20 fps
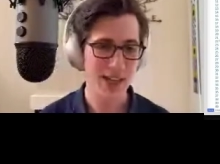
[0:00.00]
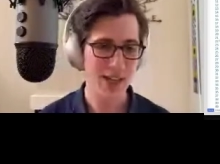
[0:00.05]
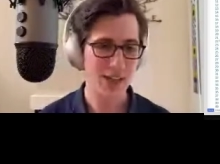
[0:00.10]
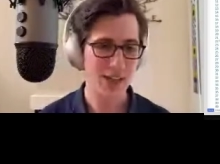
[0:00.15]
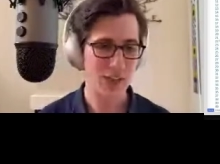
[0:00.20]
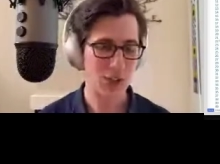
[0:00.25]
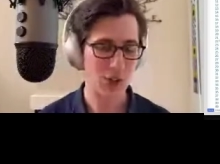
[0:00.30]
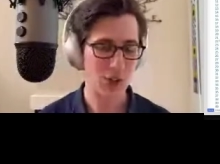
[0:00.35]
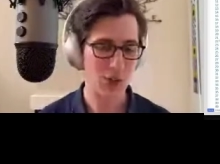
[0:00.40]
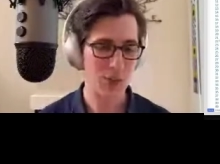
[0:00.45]

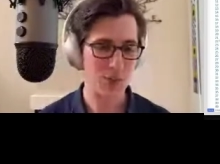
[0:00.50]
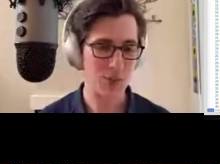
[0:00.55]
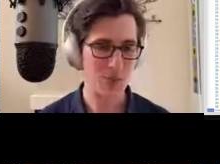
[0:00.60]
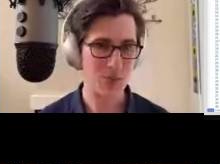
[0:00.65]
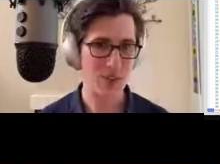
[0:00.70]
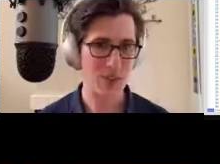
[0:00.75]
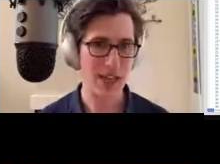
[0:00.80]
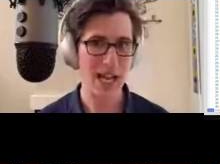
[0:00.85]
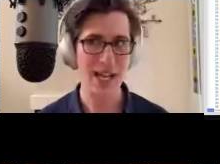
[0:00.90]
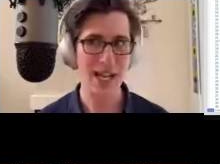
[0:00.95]
So
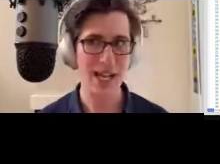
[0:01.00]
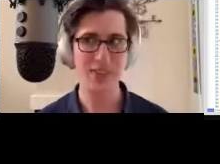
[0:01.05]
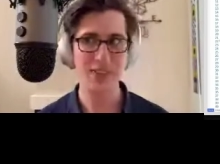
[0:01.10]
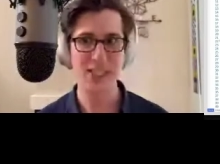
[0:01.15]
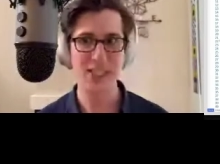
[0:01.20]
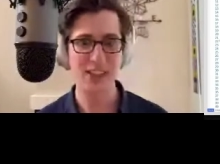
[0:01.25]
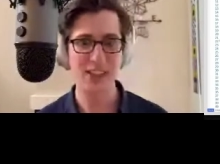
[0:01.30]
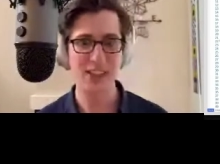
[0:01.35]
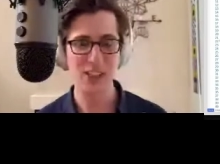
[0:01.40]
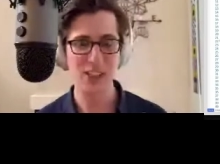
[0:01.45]
I've
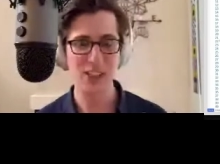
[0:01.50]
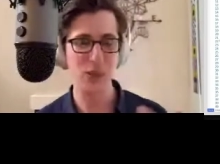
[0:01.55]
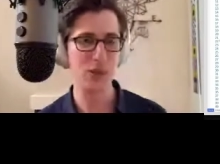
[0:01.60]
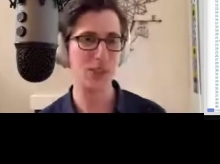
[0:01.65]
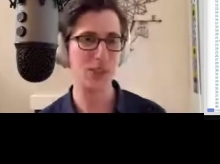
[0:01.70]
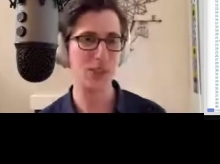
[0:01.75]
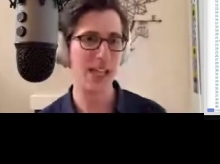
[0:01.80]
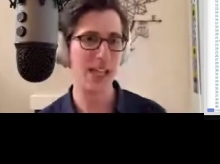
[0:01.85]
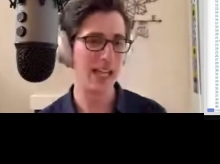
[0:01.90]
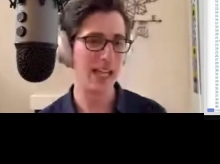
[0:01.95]
decided to use
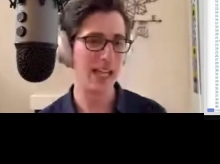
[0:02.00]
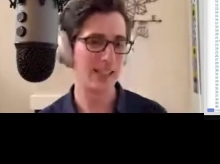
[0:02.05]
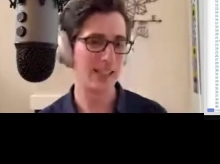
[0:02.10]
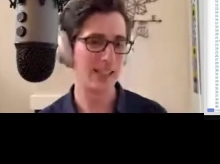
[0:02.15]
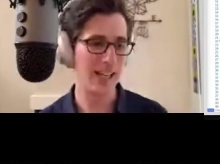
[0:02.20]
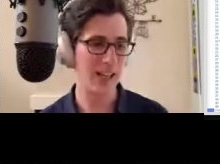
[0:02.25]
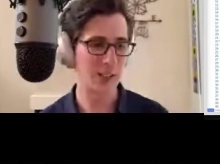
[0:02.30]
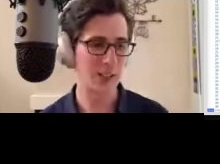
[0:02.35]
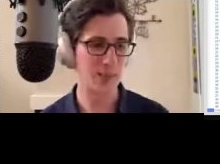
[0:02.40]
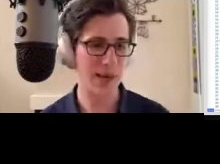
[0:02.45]
that
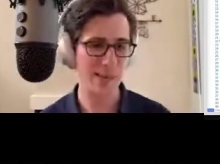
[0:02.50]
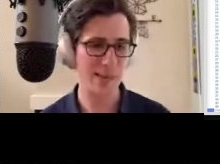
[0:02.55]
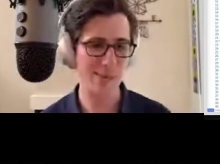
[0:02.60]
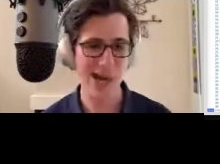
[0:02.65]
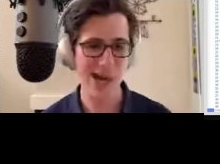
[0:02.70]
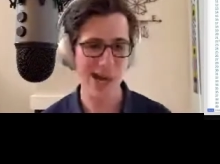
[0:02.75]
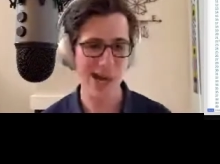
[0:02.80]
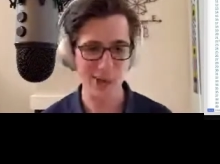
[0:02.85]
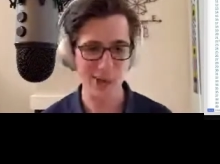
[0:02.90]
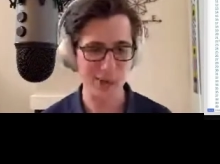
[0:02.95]
as my
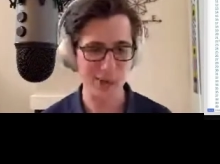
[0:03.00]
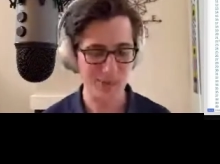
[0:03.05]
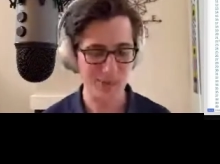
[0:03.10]
model.